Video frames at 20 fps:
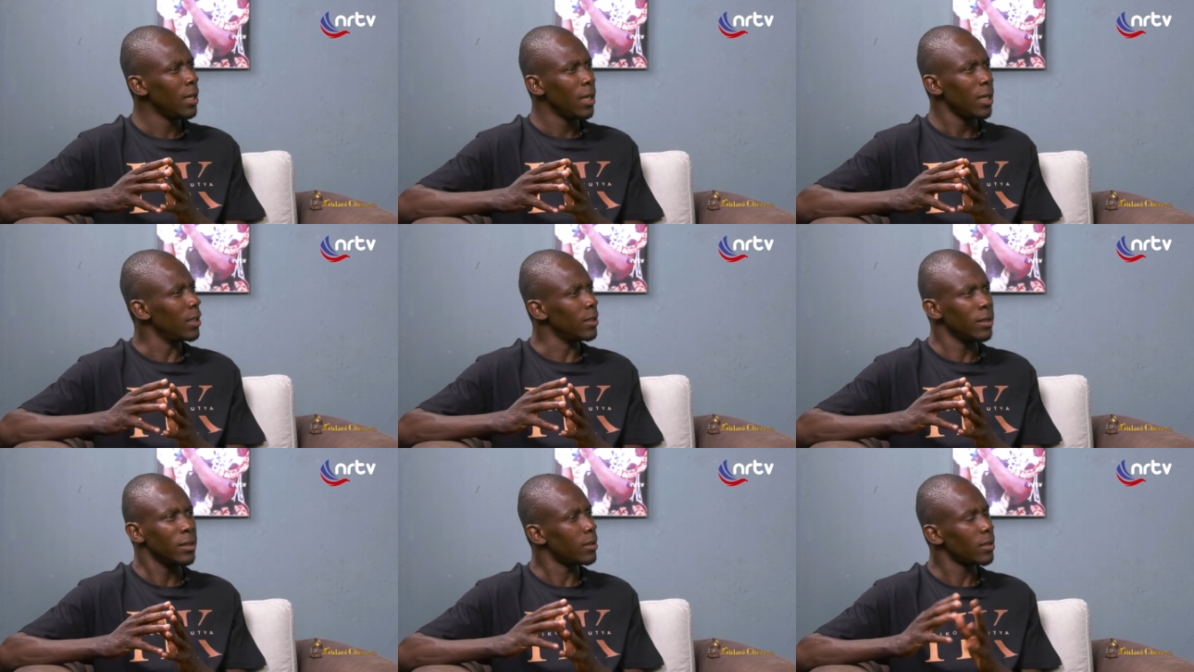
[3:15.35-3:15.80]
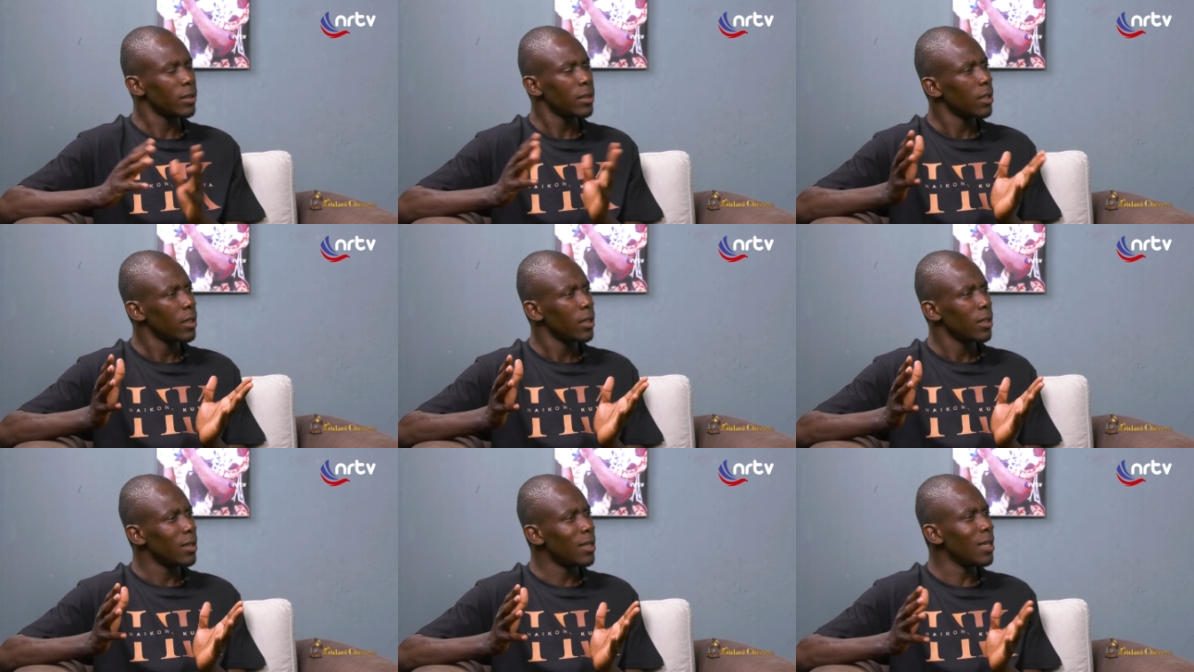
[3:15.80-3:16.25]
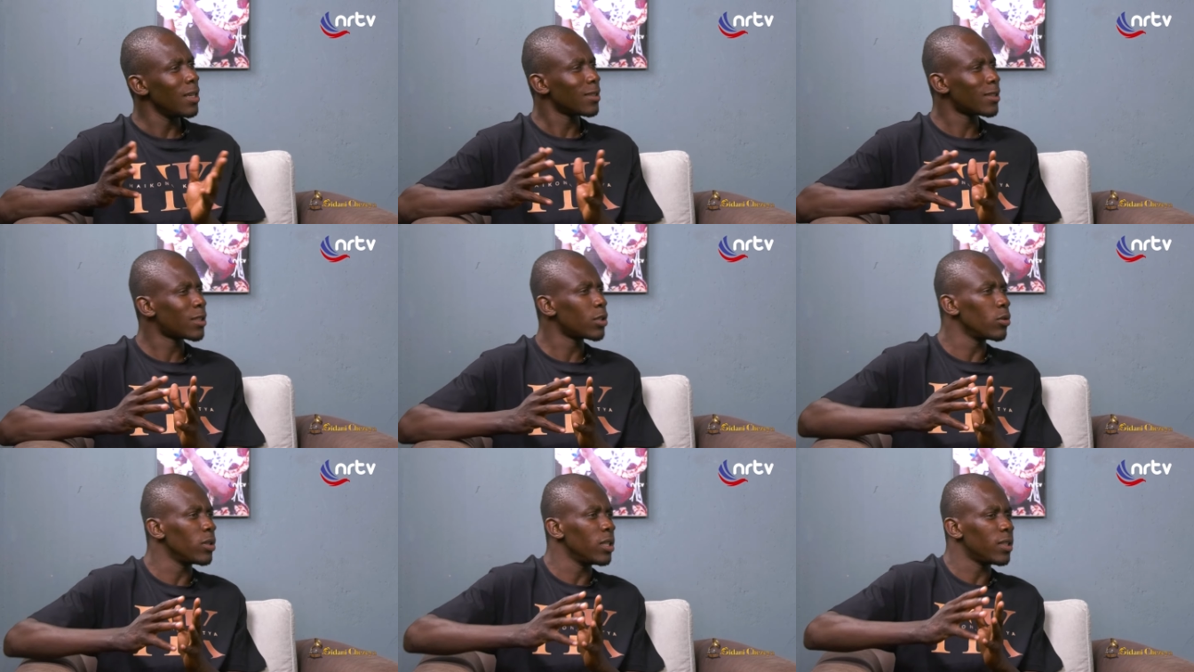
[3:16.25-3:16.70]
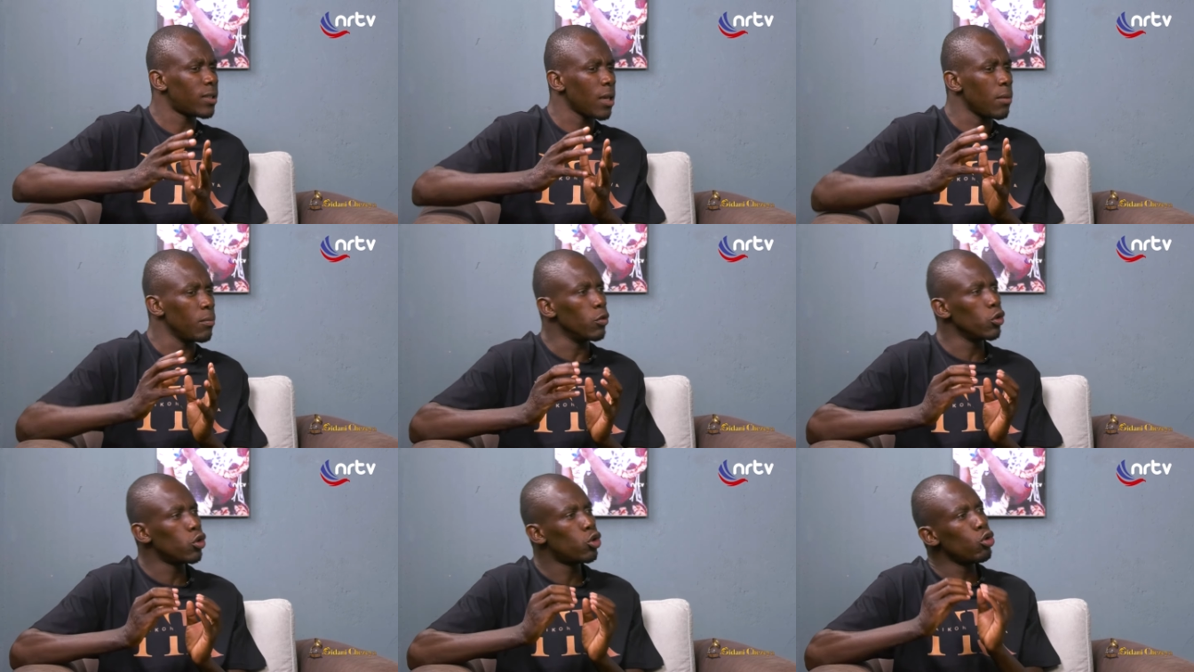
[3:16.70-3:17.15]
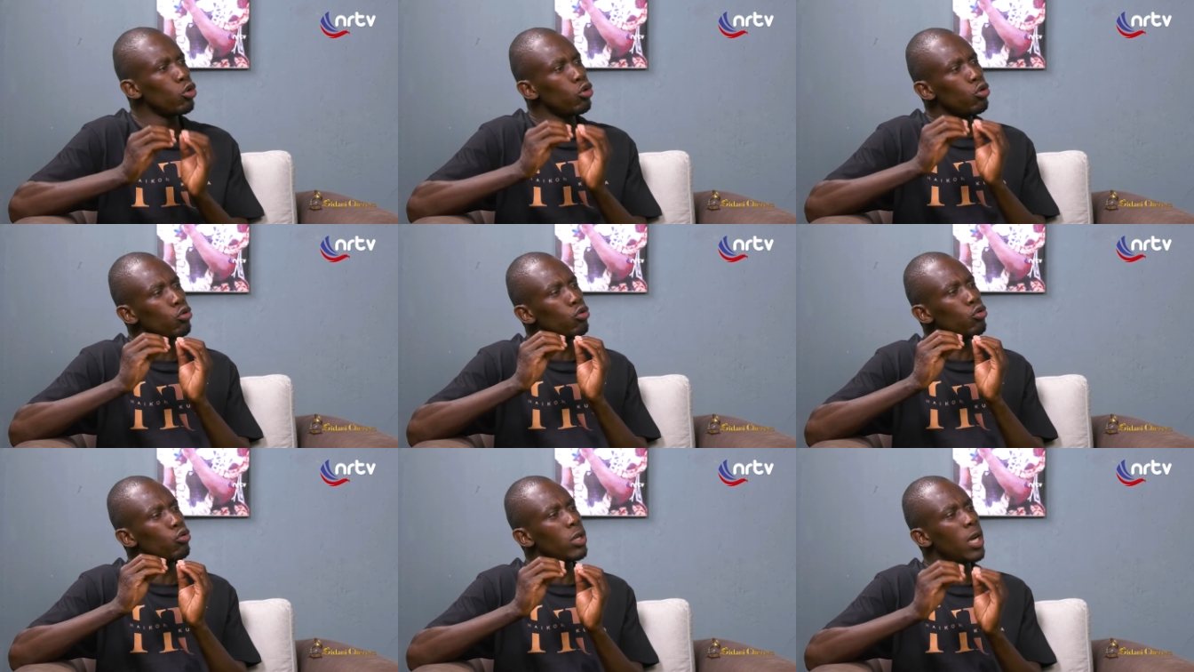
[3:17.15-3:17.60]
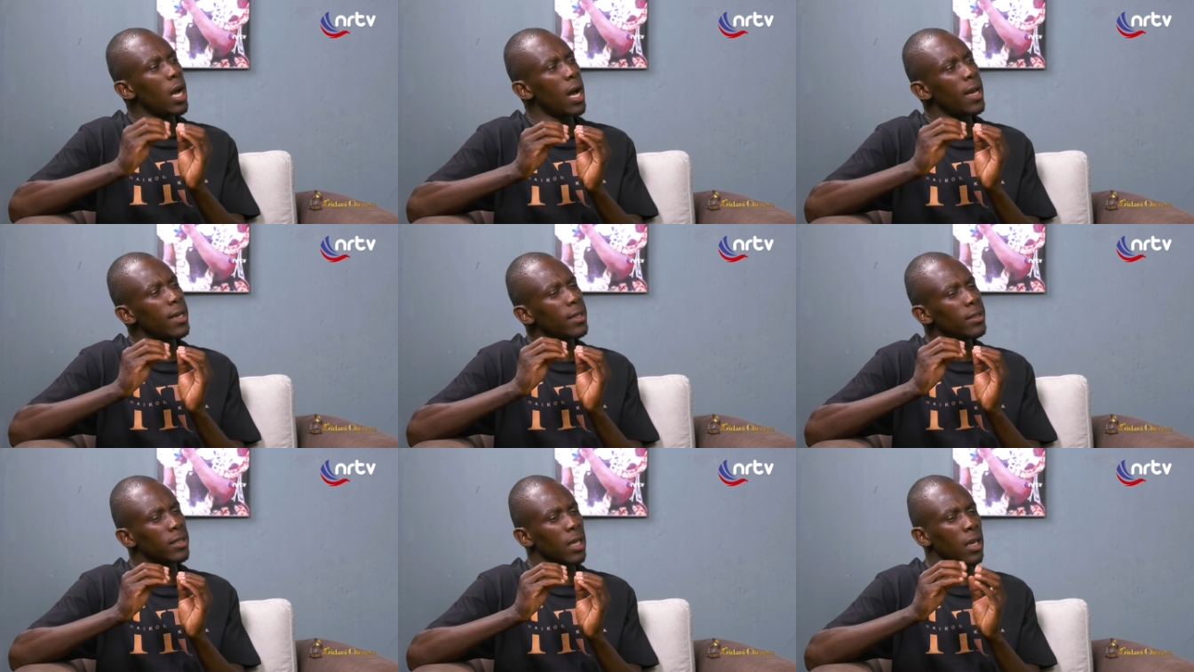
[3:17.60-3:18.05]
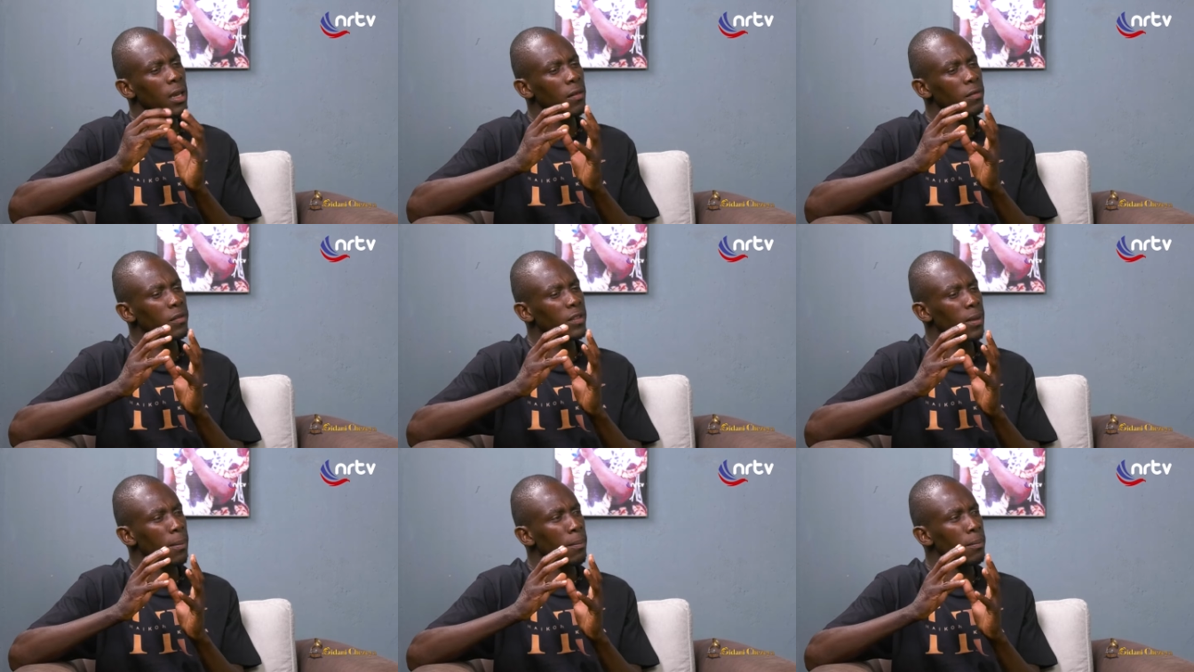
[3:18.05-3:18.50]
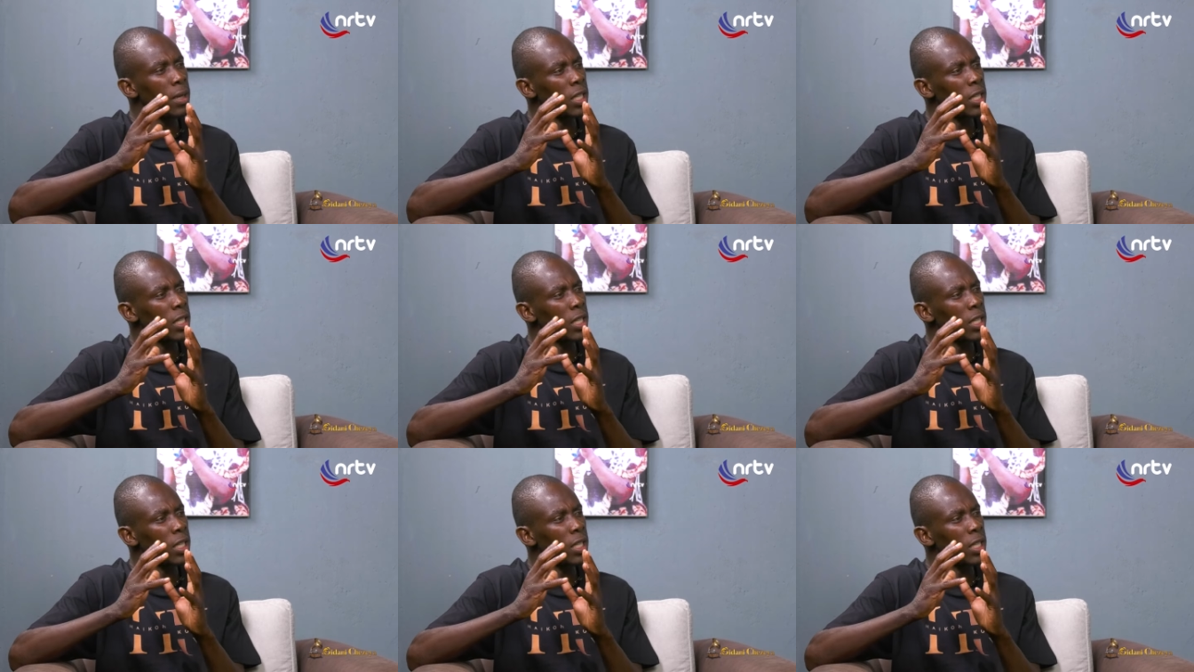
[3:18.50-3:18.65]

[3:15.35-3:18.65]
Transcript: and they are still the same do you guys have some